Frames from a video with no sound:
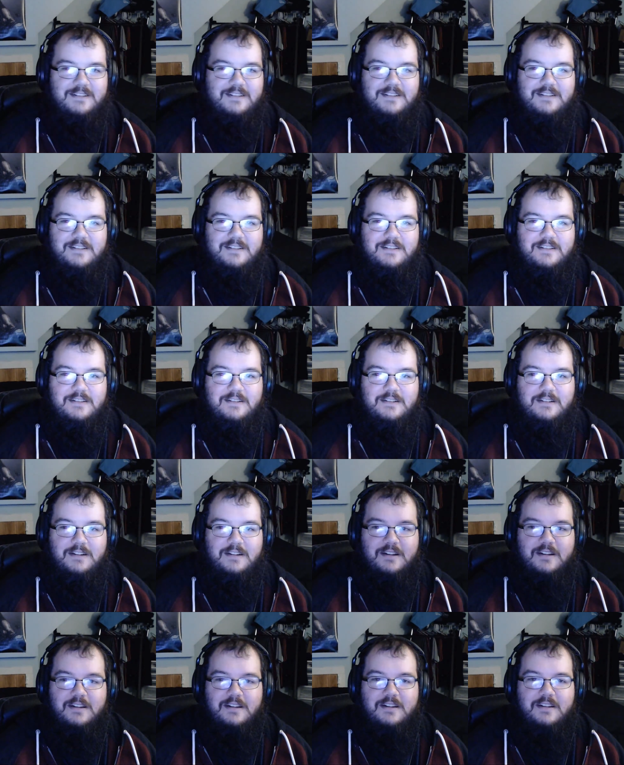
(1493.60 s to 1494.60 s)

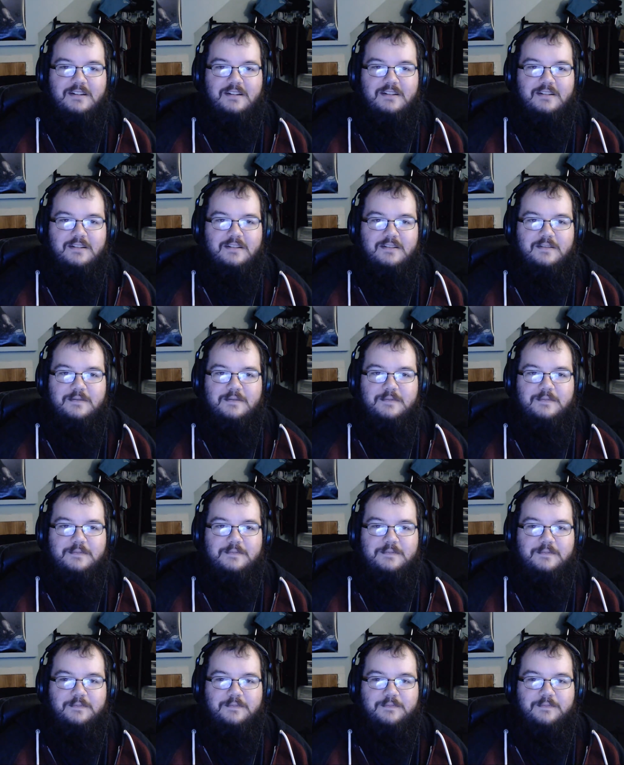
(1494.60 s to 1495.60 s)

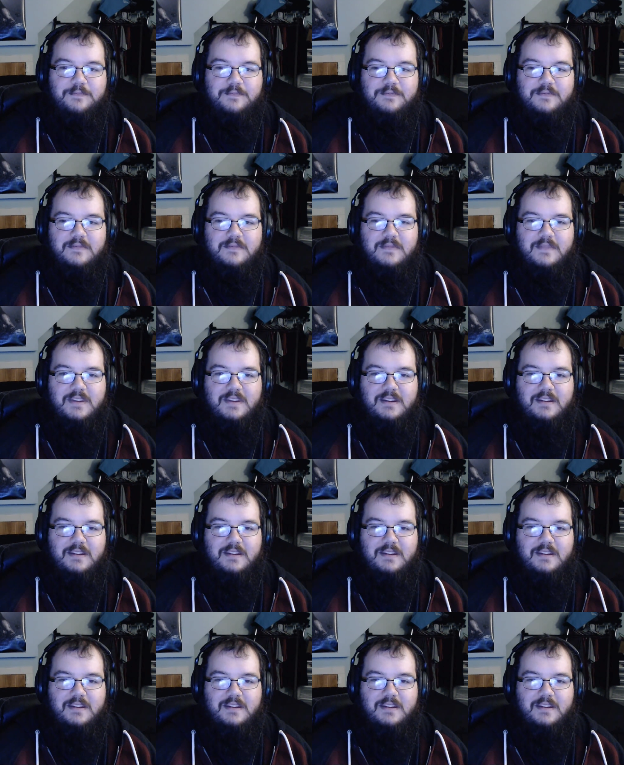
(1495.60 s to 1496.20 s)
Nothing is said.